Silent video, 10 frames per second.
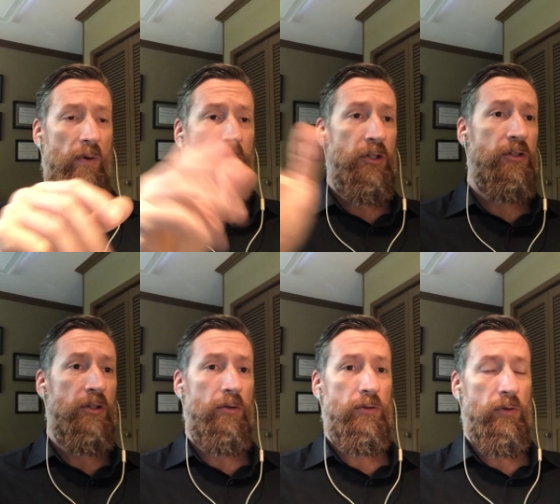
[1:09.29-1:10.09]
What would you
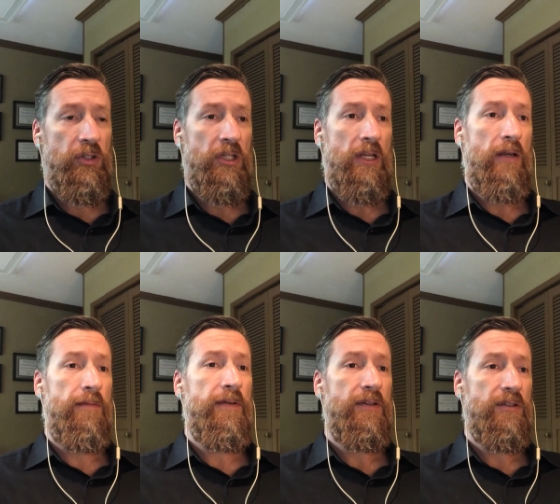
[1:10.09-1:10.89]
do to
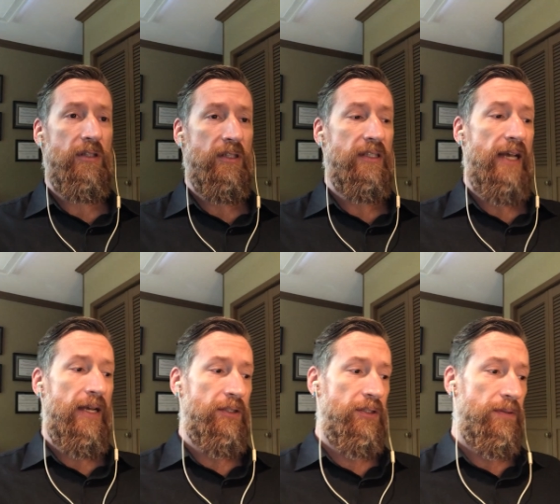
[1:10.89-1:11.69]
achieve
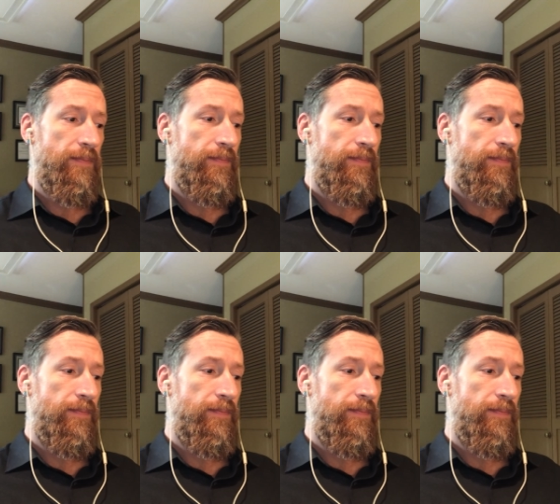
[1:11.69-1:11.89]
success?